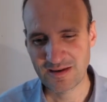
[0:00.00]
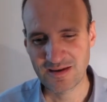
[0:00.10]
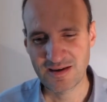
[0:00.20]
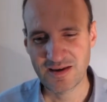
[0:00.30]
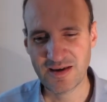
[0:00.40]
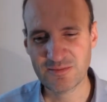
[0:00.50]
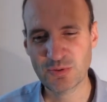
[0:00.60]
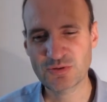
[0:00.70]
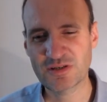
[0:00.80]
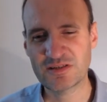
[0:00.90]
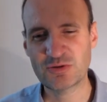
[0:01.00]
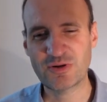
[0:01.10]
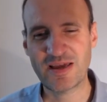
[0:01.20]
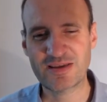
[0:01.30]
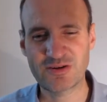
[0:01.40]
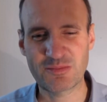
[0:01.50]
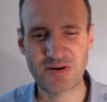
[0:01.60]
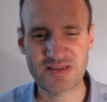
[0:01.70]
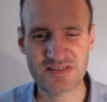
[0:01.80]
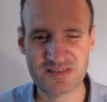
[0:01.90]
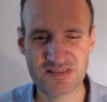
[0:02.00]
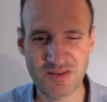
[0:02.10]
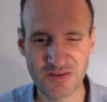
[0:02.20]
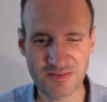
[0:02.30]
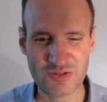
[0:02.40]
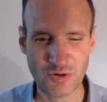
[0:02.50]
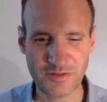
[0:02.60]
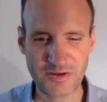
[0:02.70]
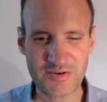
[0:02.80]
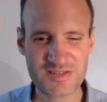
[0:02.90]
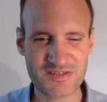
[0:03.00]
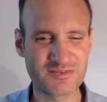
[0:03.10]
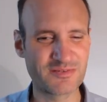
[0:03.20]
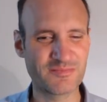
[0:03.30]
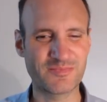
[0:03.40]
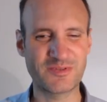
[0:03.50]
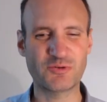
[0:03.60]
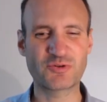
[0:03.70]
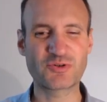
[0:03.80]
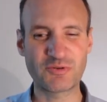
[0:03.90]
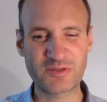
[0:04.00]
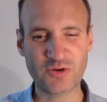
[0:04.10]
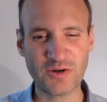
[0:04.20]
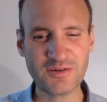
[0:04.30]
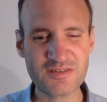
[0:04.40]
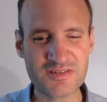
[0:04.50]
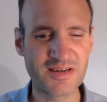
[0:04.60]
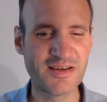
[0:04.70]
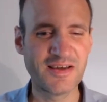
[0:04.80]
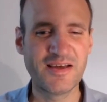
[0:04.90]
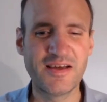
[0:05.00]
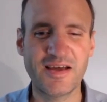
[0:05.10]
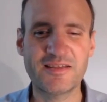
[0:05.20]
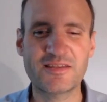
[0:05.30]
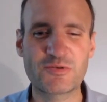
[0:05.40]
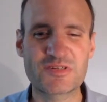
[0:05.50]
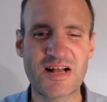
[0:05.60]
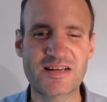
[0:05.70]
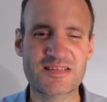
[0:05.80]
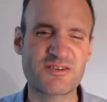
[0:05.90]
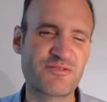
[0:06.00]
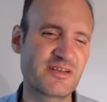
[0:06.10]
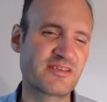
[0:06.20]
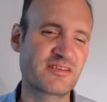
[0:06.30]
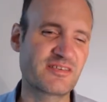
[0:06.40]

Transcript: and put that into the angular braces. That's all there is. You return it, and the result is a filtered data